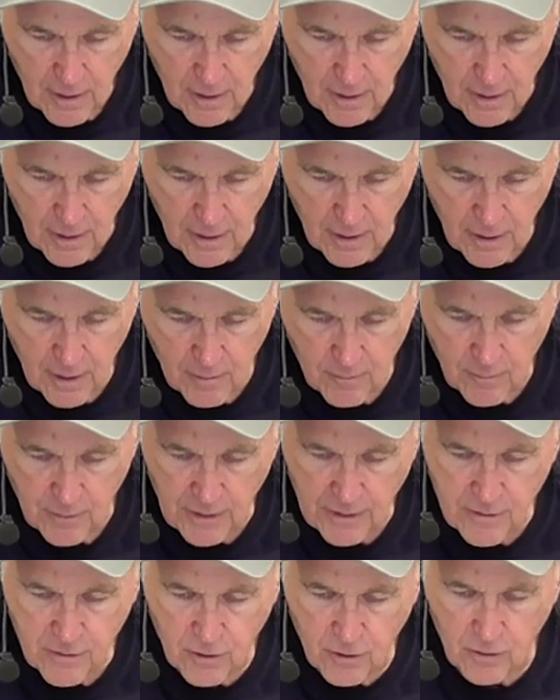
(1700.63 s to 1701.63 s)
it
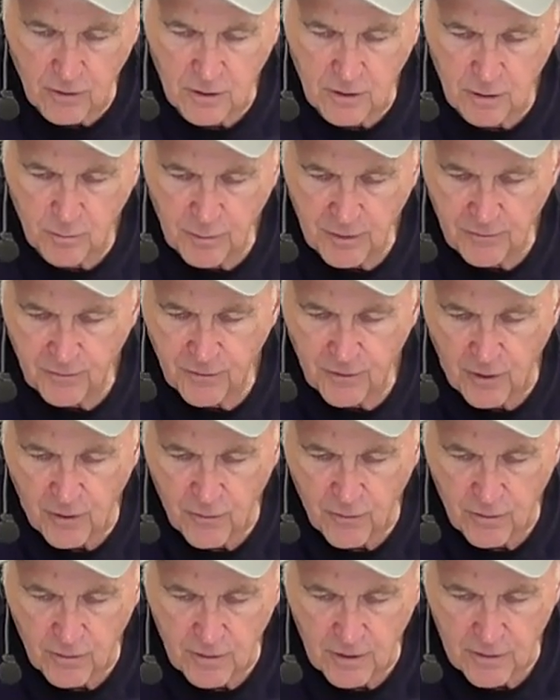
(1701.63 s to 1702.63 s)
needs to go a little bit
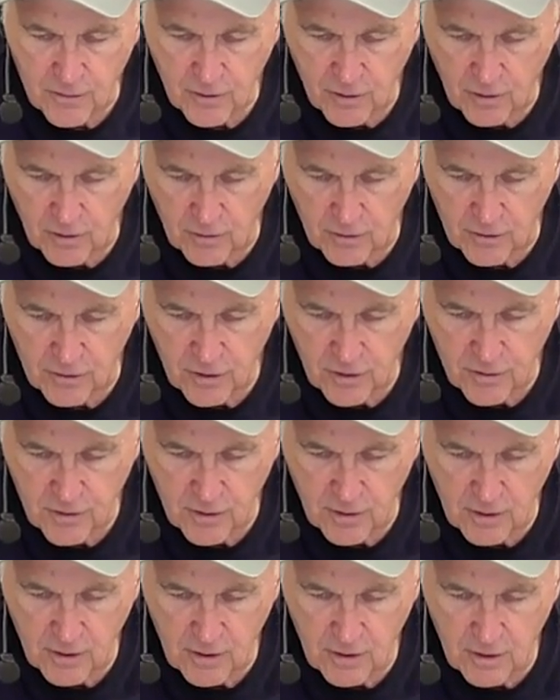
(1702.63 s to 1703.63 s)
farther. Let's go just
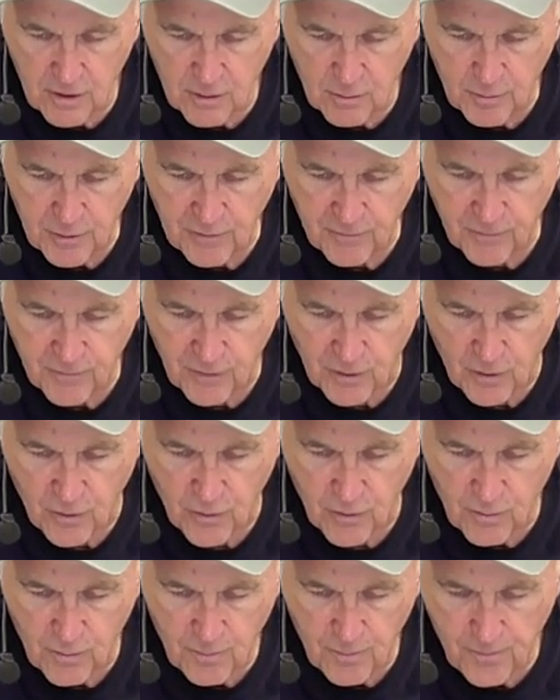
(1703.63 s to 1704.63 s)
a little bit
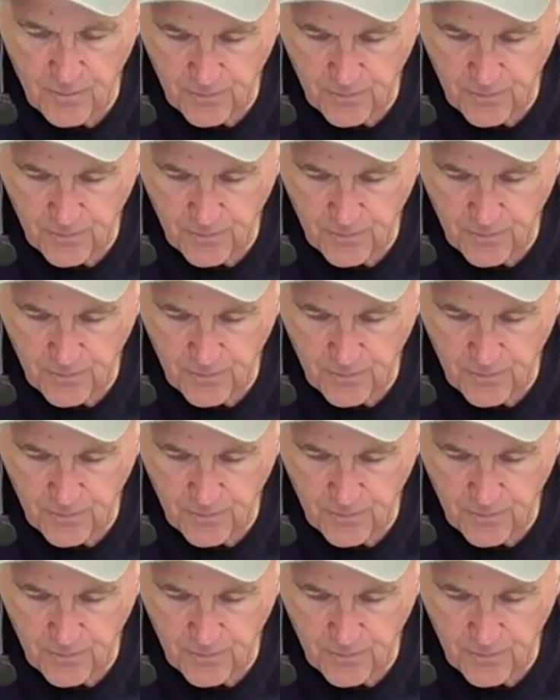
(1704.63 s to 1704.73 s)
farther.